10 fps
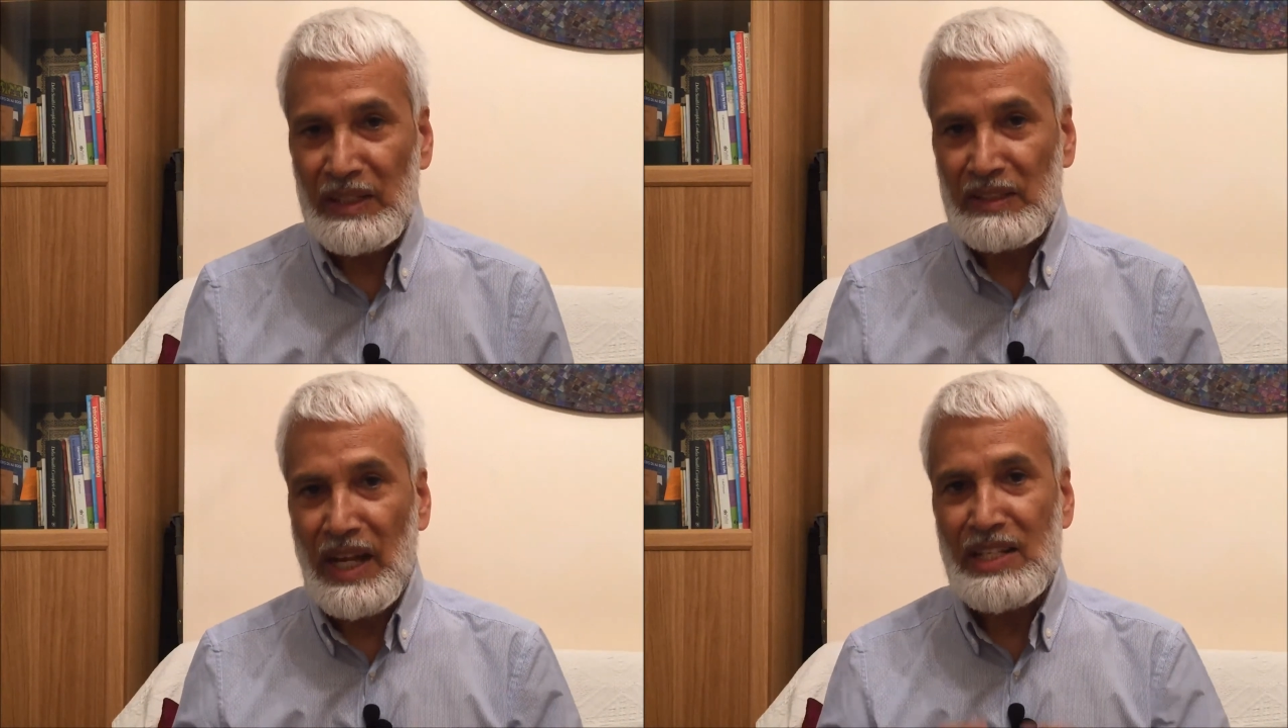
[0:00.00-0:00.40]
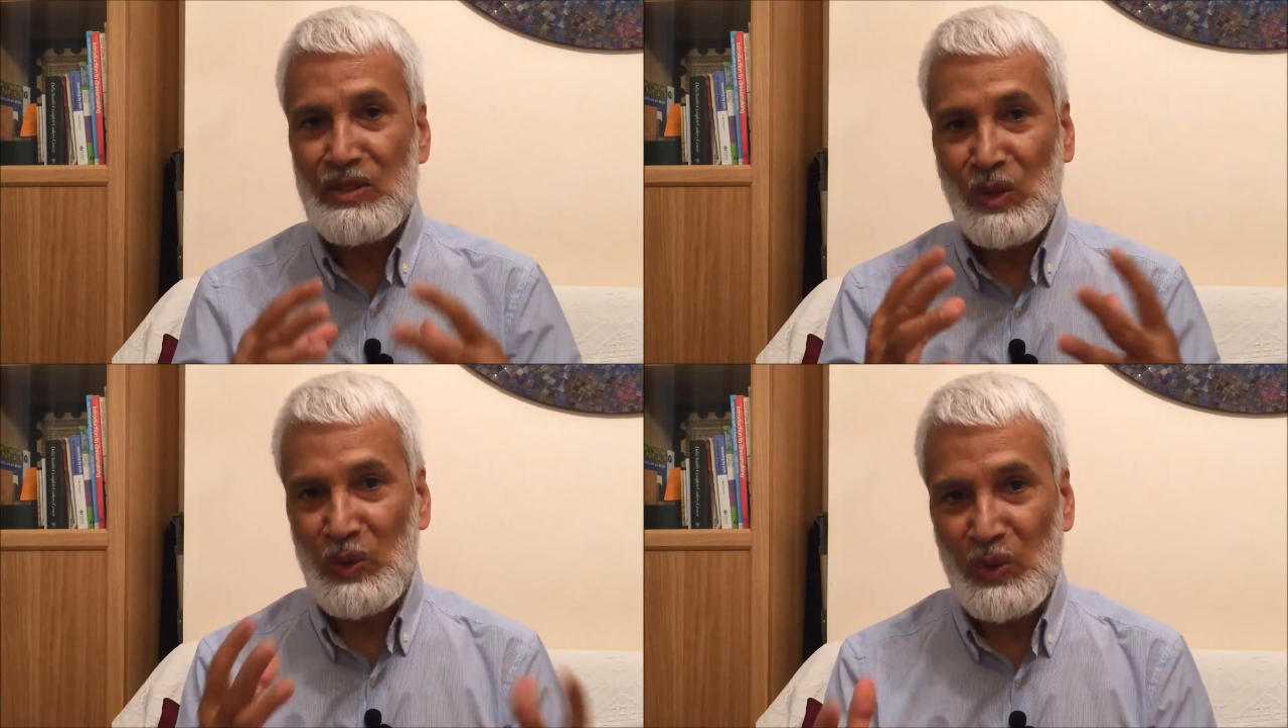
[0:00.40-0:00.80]
There is
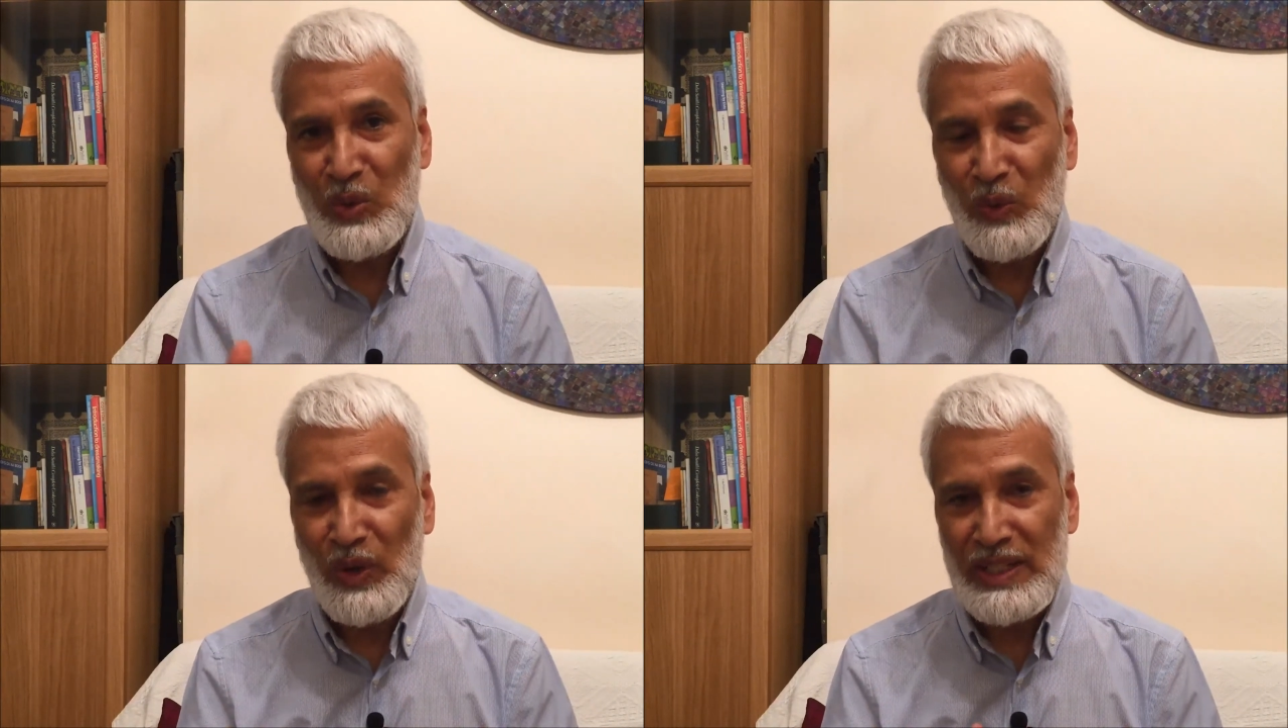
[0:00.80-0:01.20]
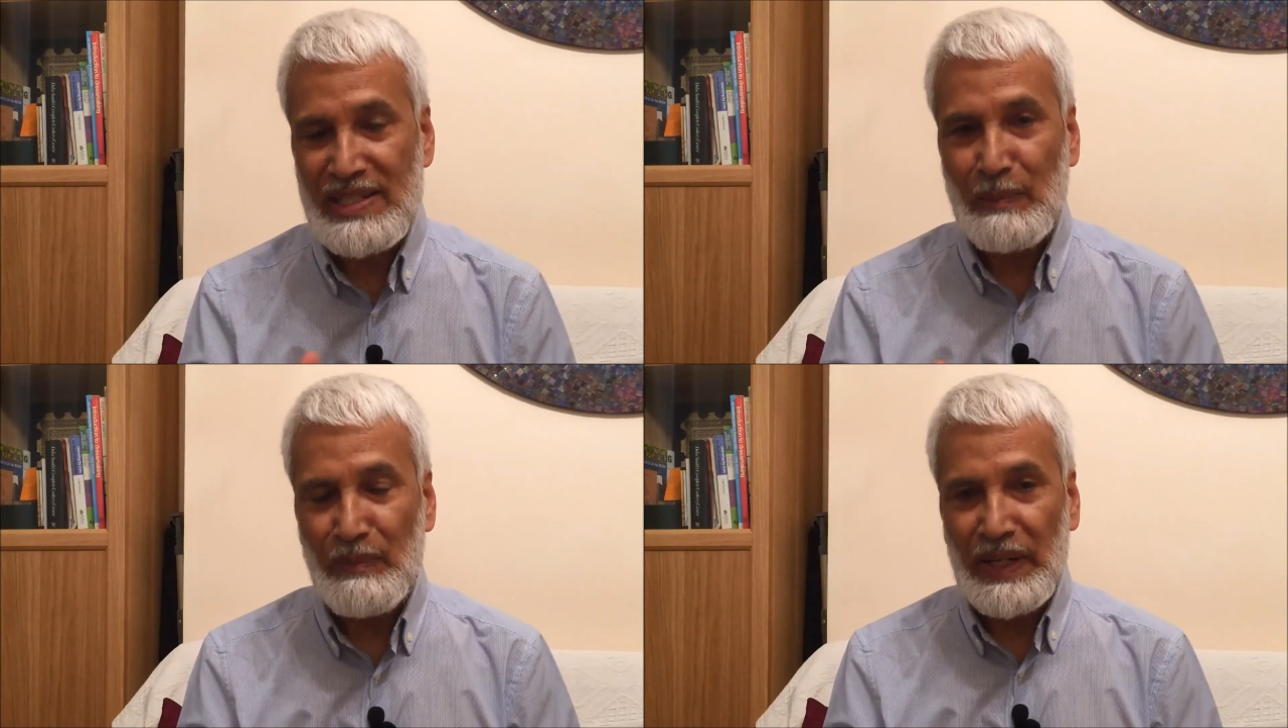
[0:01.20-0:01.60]
no control or
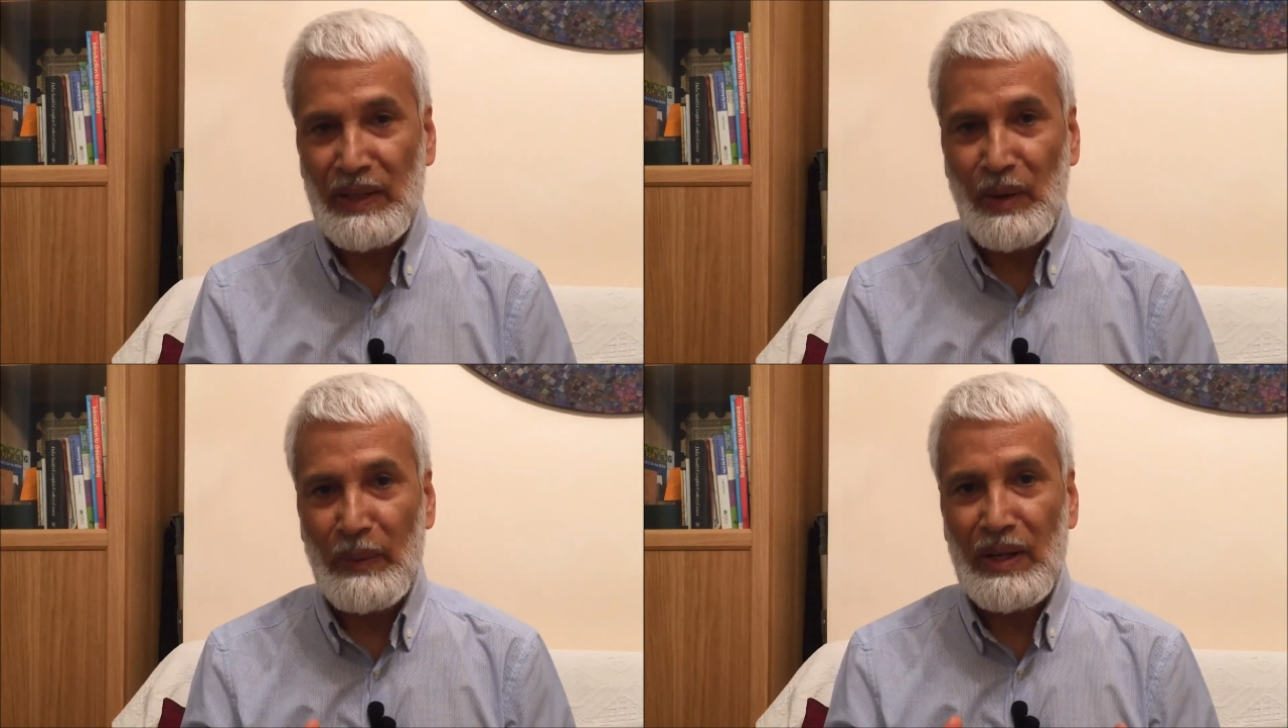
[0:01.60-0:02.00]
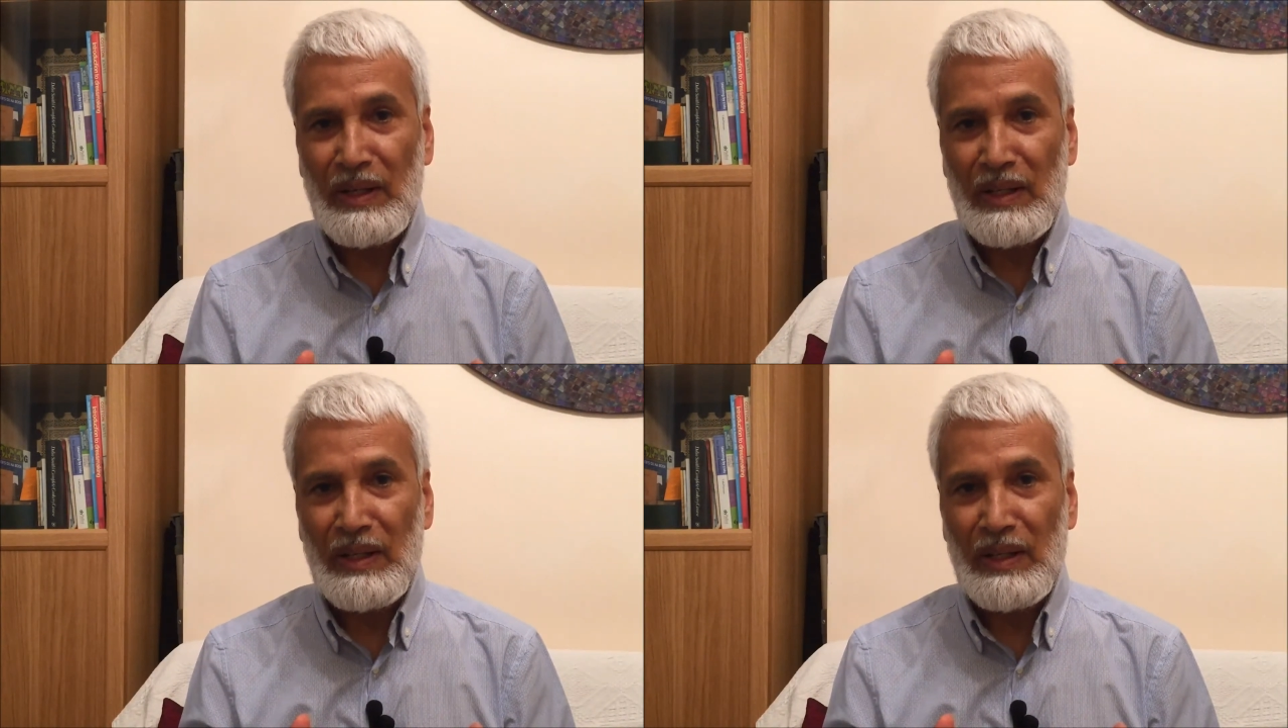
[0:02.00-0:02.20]
discipline